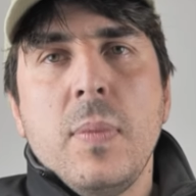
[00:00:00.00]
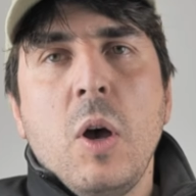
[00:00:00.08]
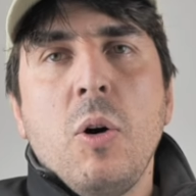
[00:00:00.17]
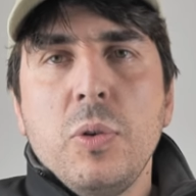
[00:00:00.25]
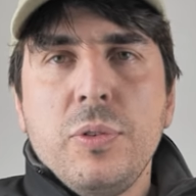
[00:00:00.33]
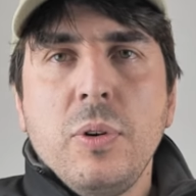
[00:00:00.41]

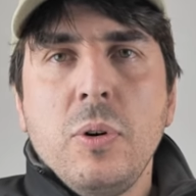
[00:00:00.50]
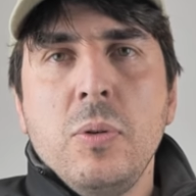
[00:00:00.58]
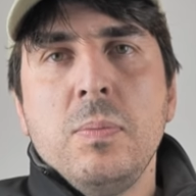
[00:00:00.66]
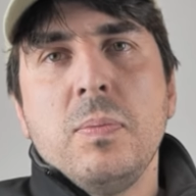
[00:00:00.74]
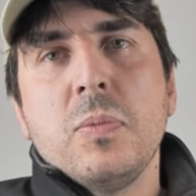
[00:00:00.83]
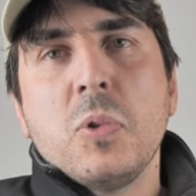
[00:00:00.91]

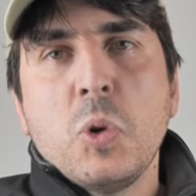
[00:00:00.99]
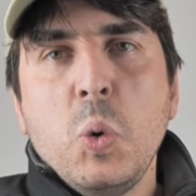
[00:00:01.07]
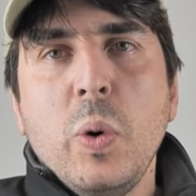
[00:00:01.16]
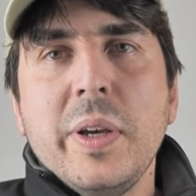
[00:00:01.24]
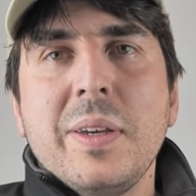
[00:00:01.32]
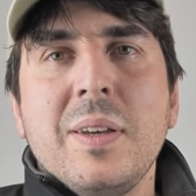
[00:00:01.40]
Also,
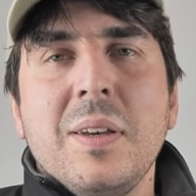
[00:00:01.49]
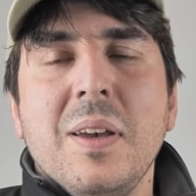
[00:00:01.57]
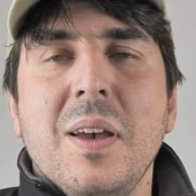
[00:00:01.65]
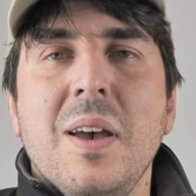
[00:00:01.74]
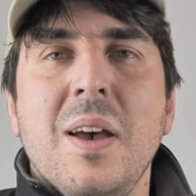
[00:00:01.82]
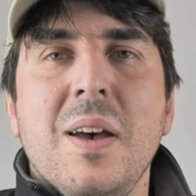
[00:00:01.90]
quick
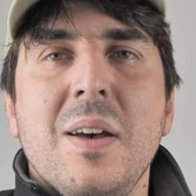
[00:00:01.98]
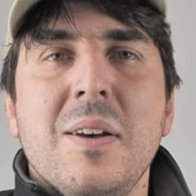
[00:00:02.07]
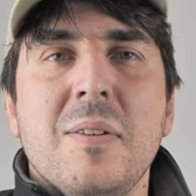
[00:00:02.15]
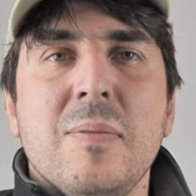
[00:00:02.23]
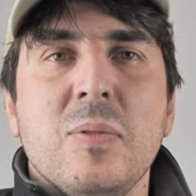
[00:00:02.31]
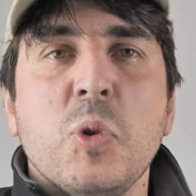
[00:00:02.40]

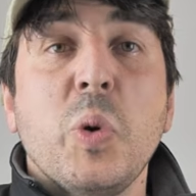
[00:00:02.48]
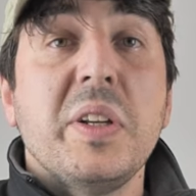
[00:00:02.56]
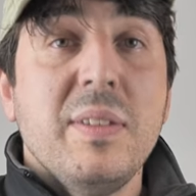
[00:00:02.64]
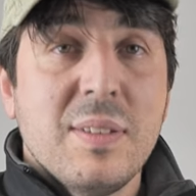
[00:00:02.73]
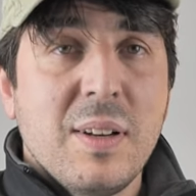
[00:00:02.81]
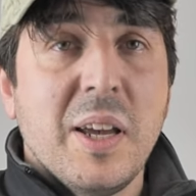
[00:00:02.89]

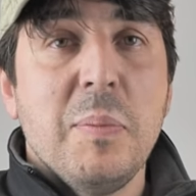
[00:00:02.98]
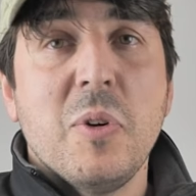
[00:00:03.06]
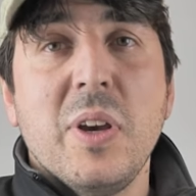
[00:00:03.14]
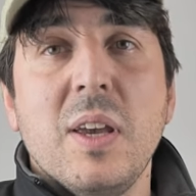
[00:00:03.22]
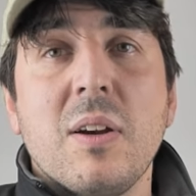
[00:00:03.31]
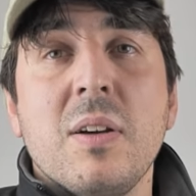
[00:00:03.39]
disclaimer
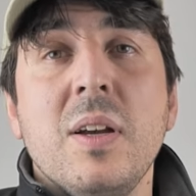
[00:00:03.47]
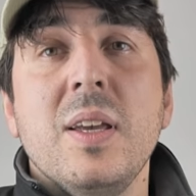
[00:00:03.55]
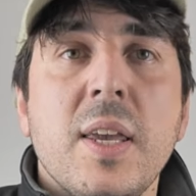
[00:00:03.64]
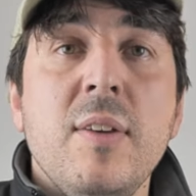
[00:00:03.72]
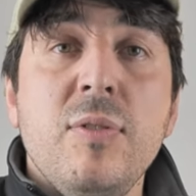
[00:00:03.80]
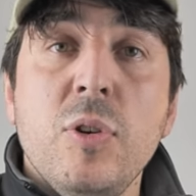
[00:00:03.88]
here,
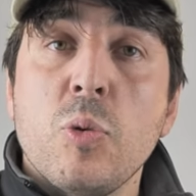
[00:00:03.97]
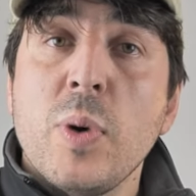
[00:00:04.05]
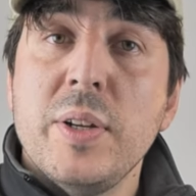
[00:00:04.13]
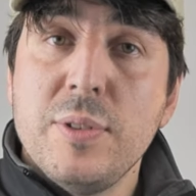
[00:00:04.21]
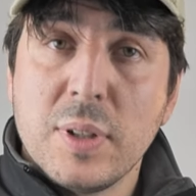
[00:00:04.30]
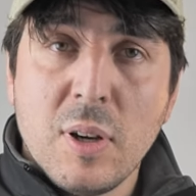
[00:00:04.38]
if you
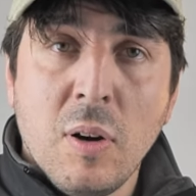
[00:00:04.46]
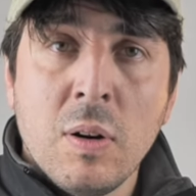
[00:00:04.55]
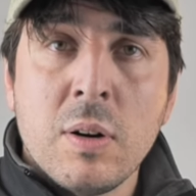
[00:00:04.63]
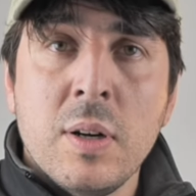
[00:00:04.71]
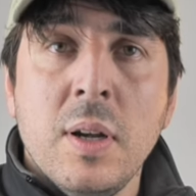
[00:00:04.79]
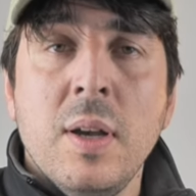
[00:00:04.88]
rent a
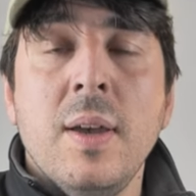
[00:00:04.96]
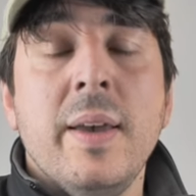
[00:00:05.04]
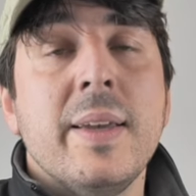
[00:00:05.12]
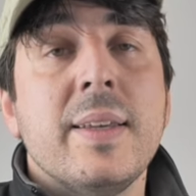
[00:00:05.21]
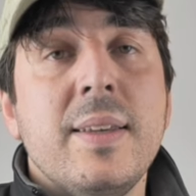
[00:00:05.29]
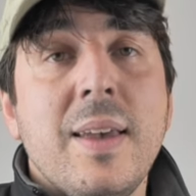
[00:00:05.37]
car,
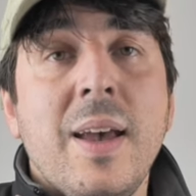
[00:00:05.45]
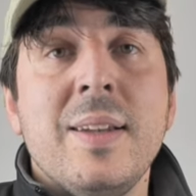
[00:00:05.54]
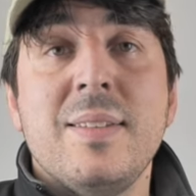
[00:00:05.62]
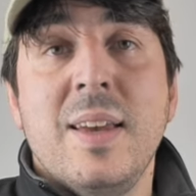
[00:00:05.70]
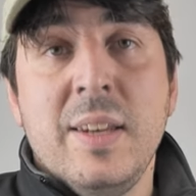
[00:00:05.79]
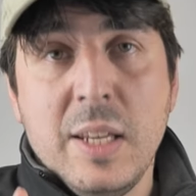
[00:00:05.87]

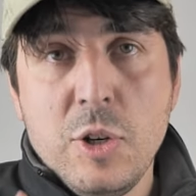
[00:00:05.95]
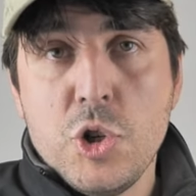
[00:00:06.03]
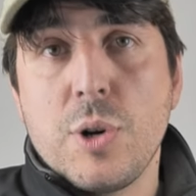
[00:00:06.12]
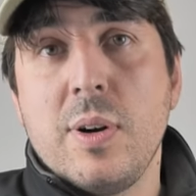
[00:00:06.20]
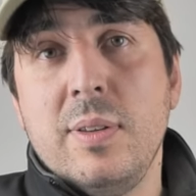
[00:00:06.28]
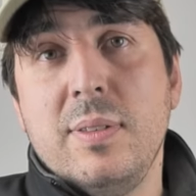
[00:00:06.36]
get an
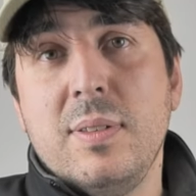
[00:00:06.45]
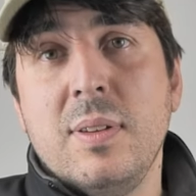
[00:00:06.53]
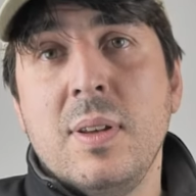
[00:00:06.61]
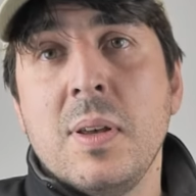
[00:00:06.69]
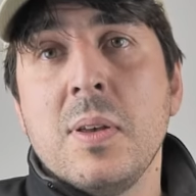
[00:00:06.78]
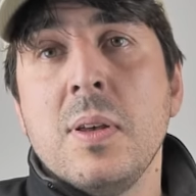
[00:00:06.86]
insurance,
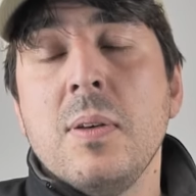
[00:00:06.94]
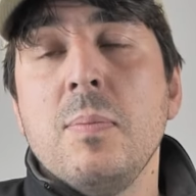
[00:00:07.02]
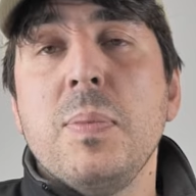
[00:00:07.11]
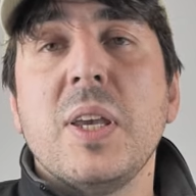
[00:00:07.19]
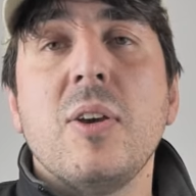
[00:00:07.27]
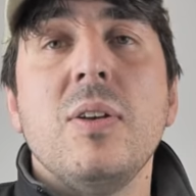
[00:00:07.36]

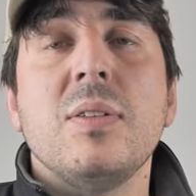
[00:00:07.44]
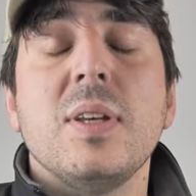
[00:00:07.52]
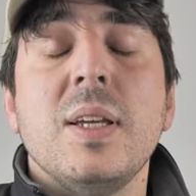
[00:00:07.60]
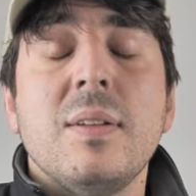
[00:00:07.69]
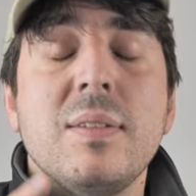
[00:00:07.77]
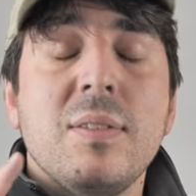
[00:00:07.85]
because
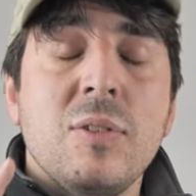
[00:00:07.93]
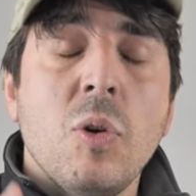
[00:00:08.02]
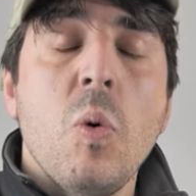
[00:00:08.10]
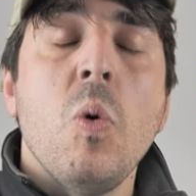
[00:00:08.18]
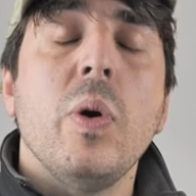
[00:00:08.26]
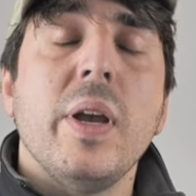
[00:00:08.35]
it's
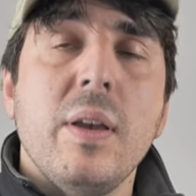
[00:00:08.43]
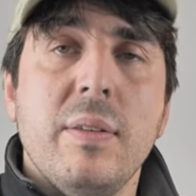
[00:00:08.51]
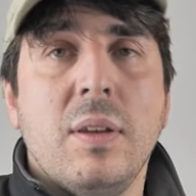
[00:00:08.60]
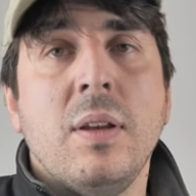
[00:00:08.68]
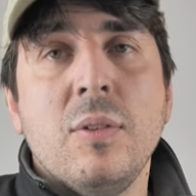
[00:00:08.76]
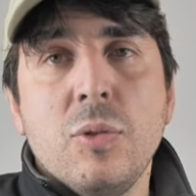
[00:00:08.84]
so
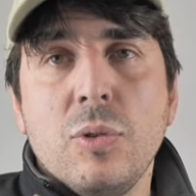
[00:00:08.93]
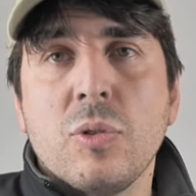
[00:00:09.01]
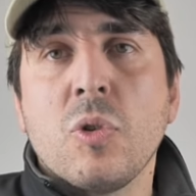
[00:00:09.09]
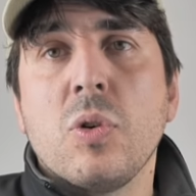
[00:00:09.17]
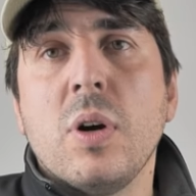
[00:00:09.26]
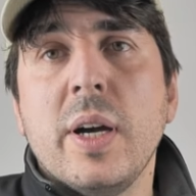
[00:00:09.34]
easy to
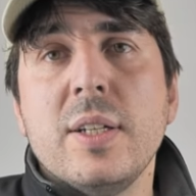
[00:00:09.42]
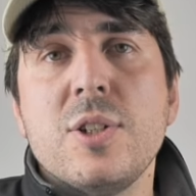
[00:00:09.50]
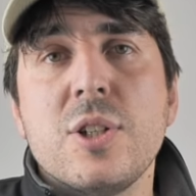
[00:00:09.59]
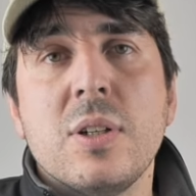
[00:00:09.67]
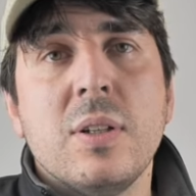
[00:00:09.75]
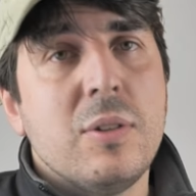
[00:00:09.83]

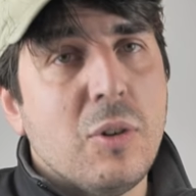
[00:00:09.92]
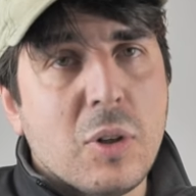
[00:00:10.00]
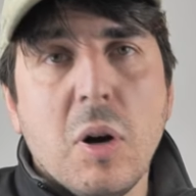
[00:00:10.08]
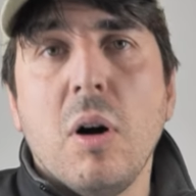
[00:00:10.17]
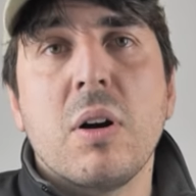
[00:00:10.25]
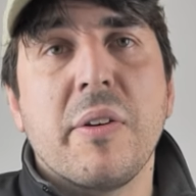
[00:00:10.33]
scratch your
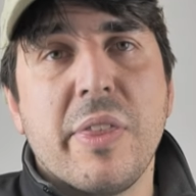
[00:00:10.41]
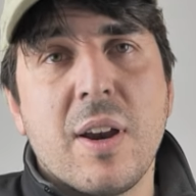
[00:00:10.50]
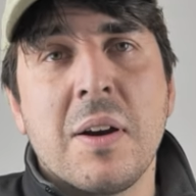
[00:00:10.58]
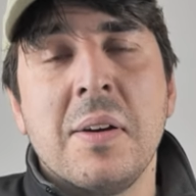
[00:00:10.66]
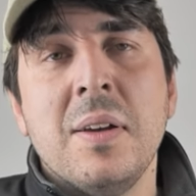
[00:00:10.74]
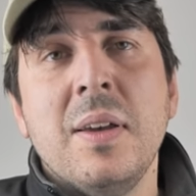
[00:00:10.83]
car
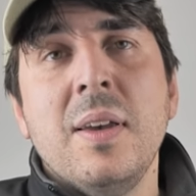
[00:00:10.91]
there.